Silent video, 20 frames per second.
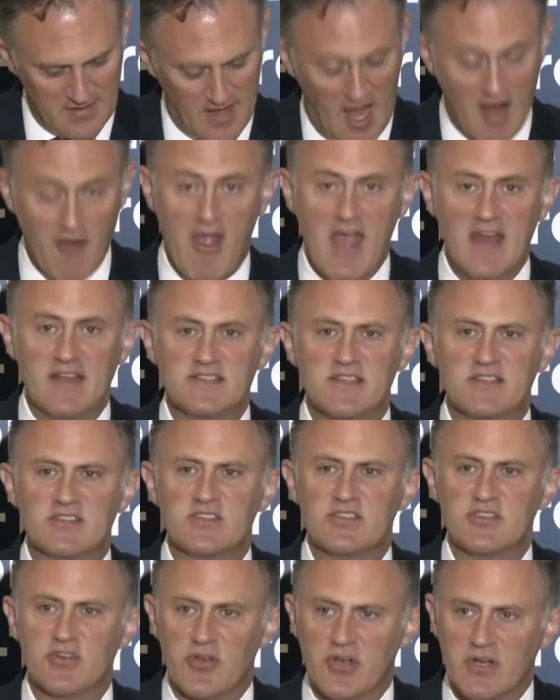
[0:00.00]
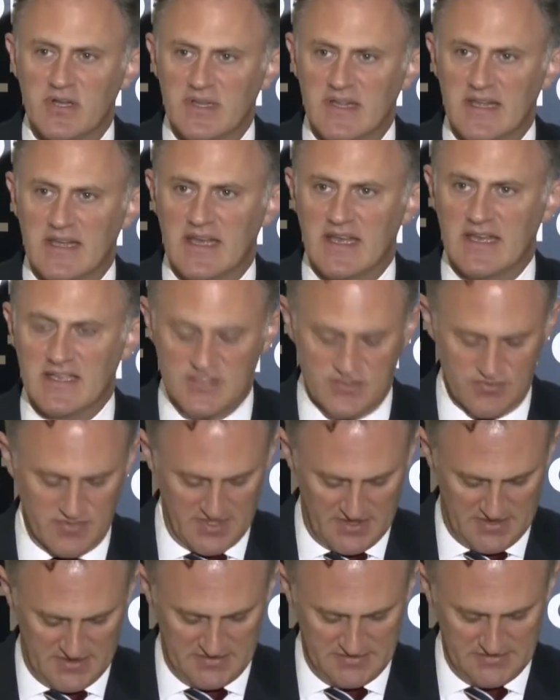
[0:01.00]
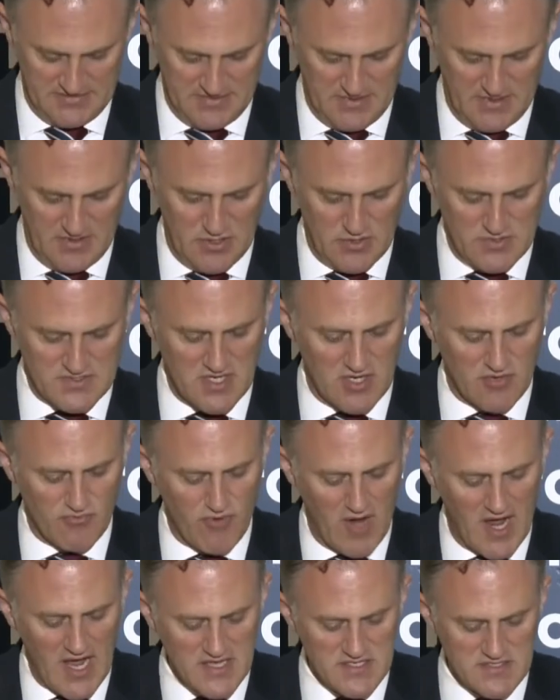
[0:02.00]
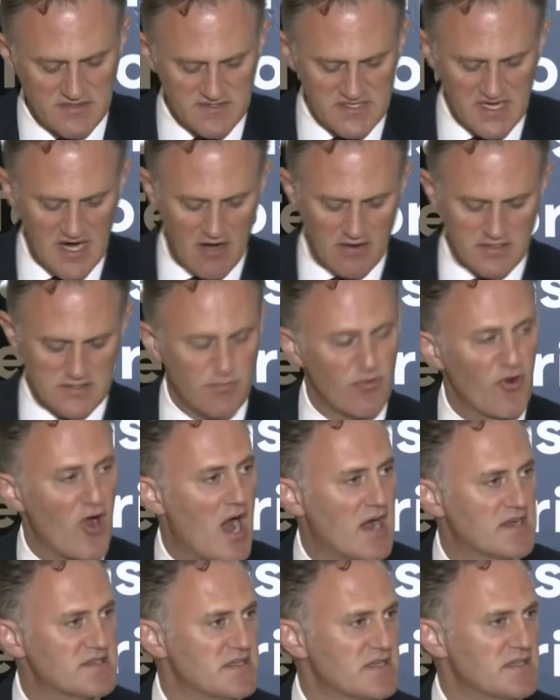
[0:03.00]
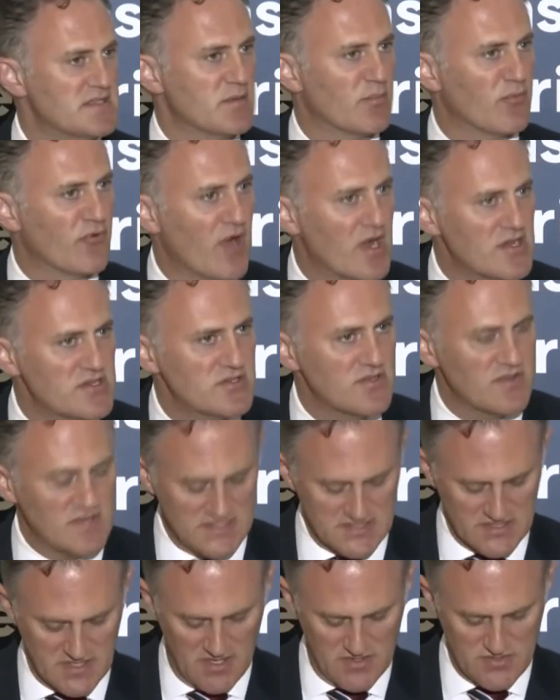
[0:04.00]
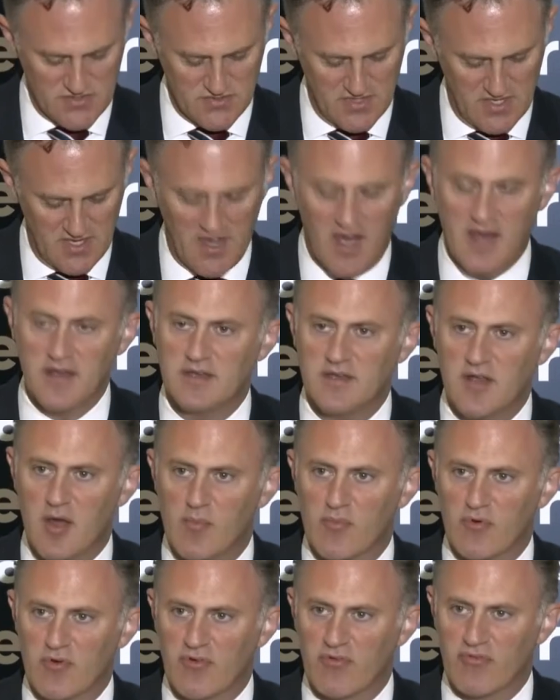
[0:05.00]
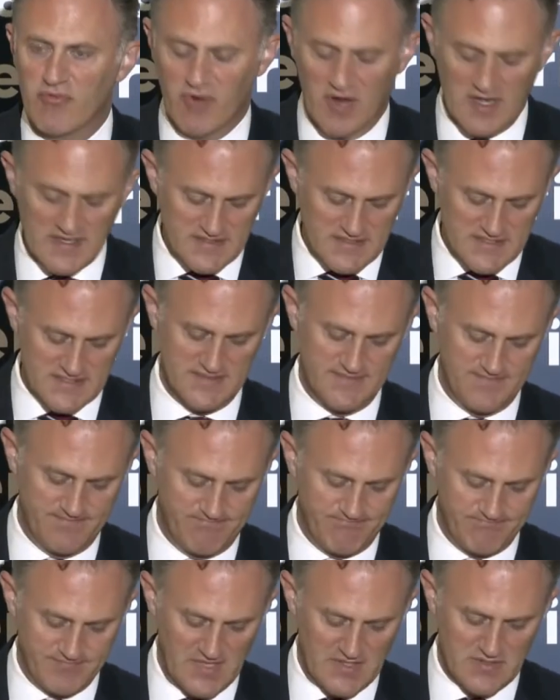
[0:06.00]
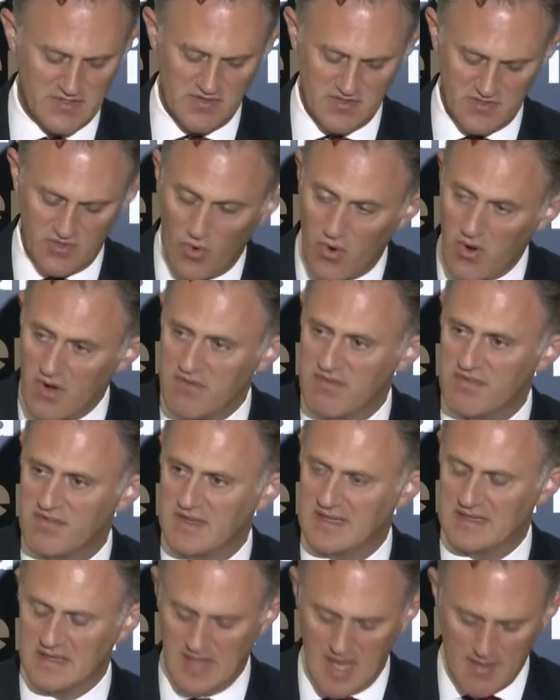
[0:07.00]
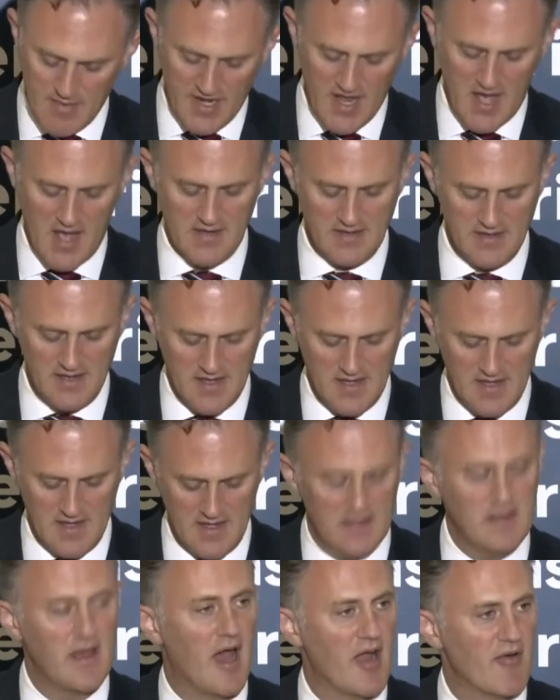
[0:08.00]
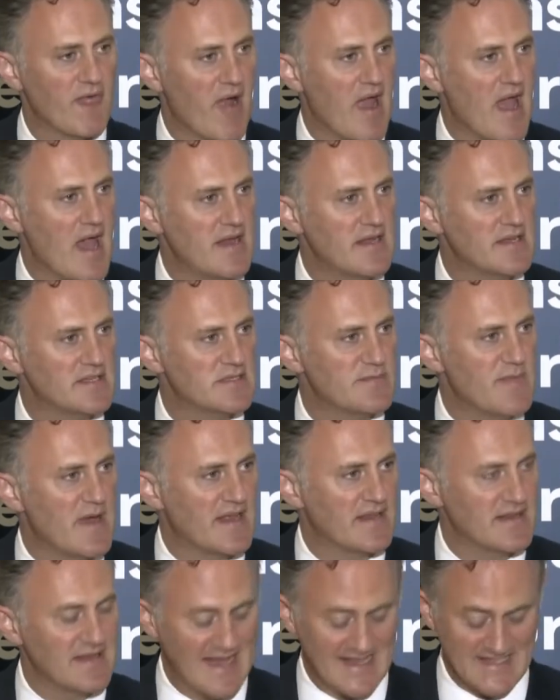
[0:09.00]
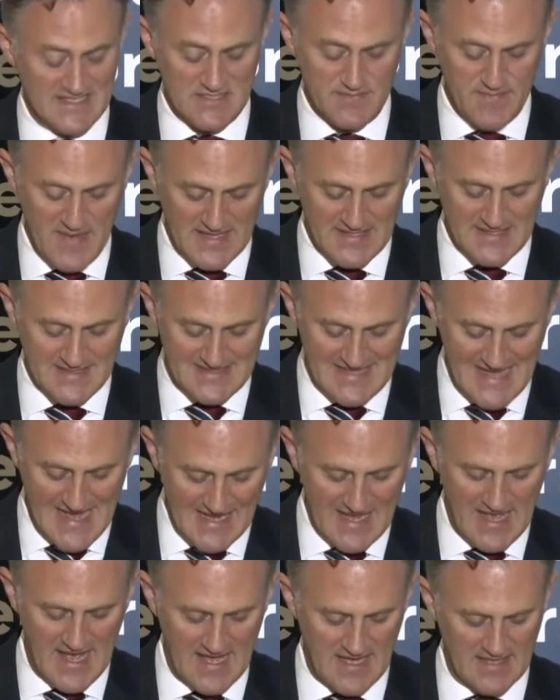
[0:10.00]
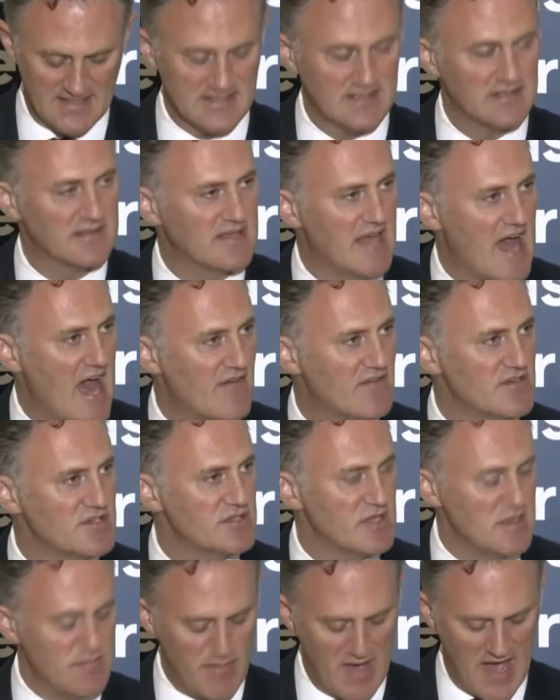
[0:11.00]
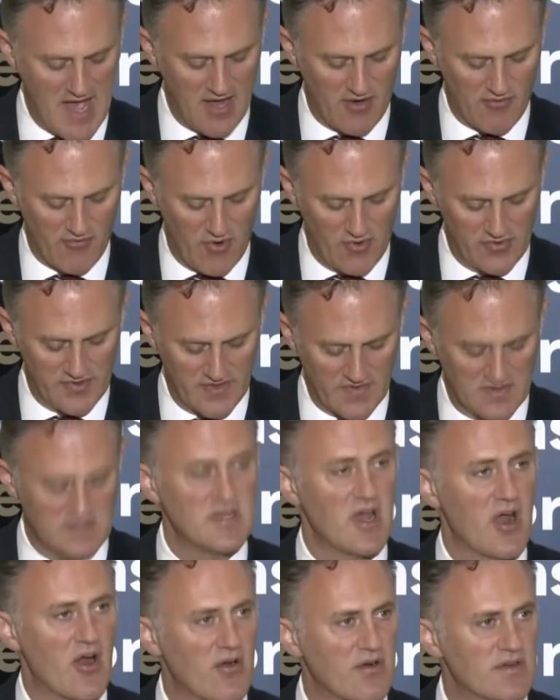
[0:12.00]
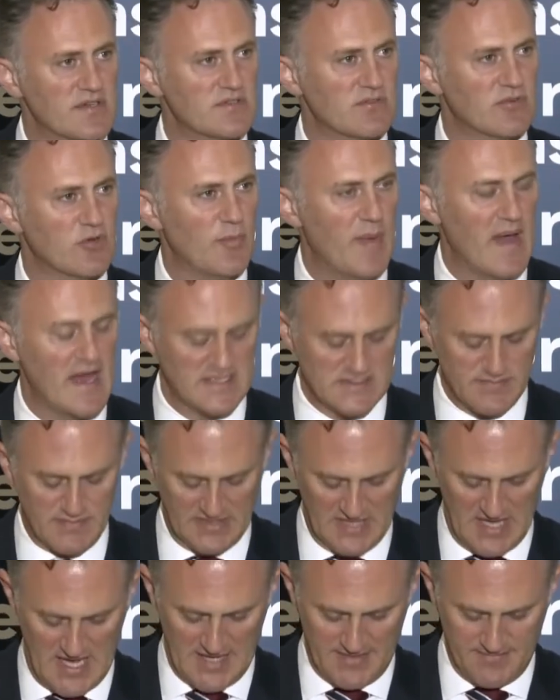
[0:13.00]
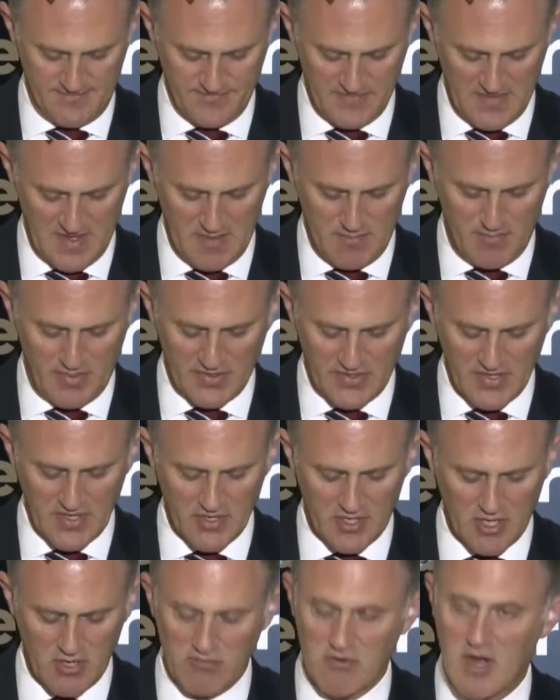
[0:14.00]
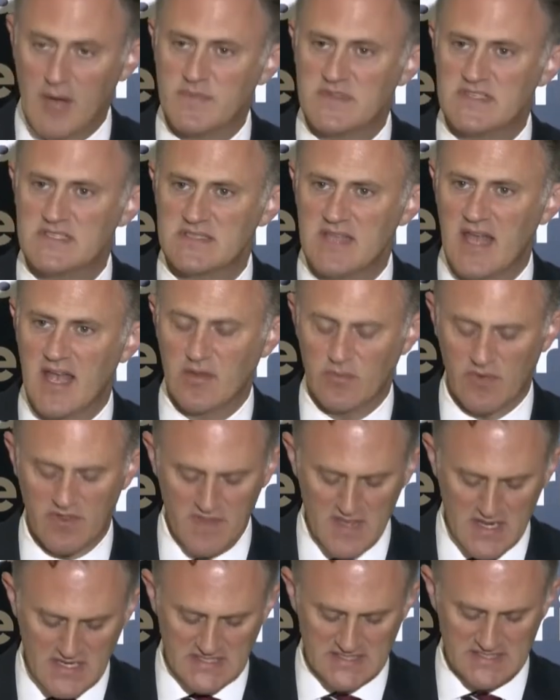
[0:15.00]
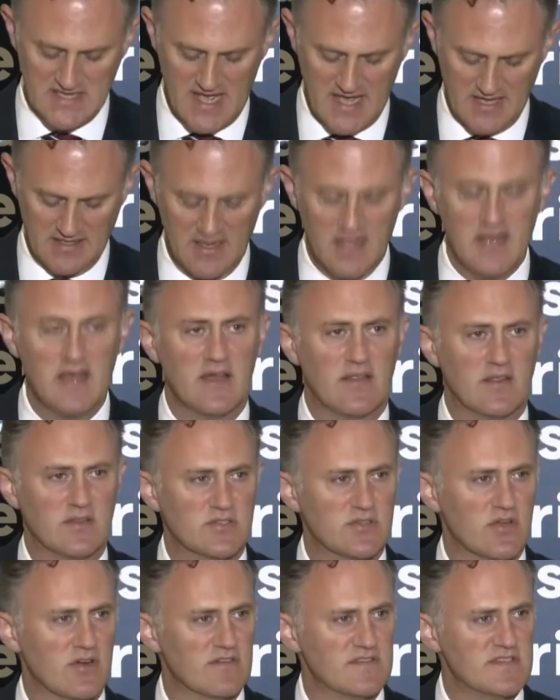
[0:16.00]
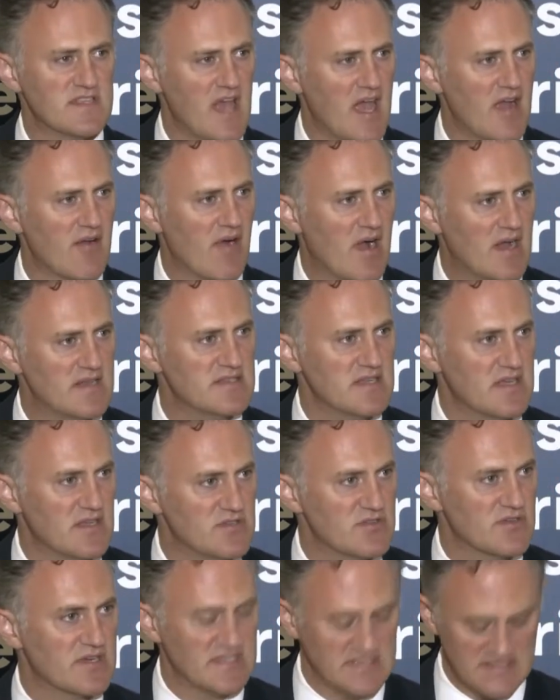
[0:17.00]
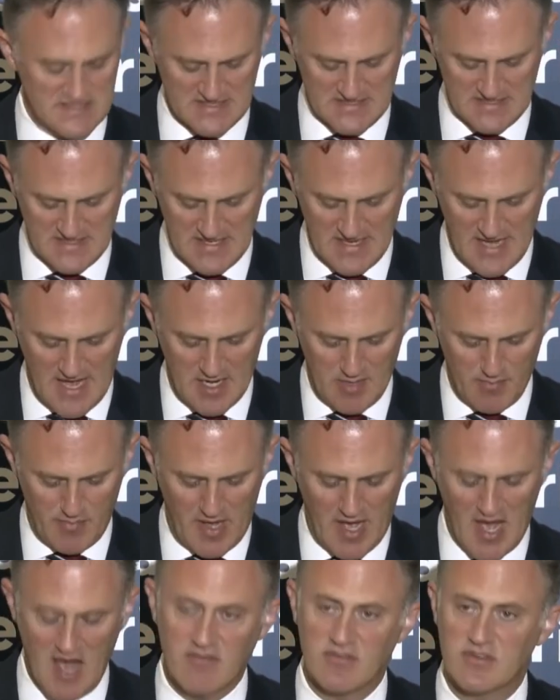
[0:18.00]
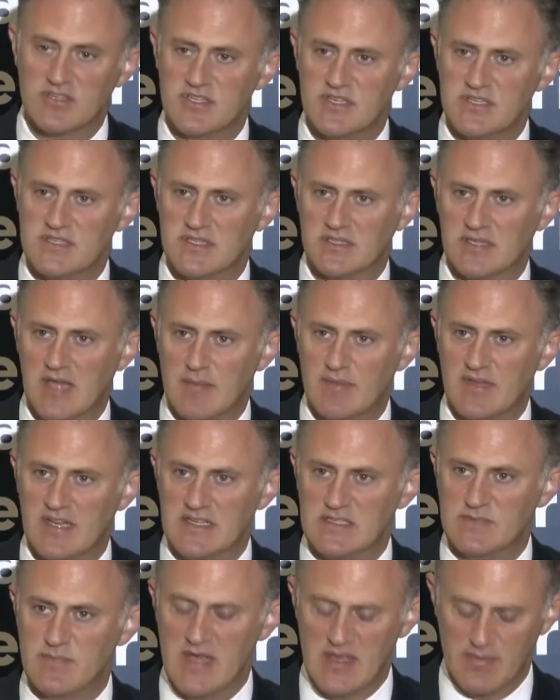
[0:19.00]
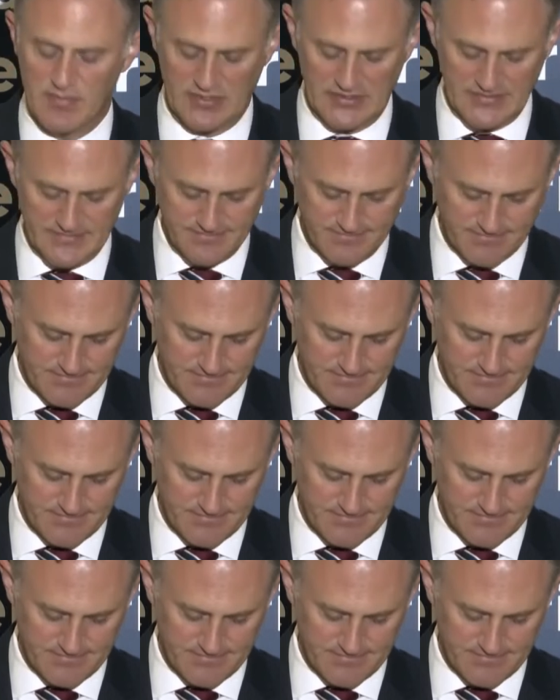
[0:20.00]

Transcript: Iran is encircling Israel, using a range of terrorist proxies to pressure this country on a number of fronts. To the north, in Lebanon, Iran has spent decades lavishly bankrolling the terrorist group Hezbollah, building a corrupt state within a state that serves Tehran's interests and impoverishes the Lebanese people.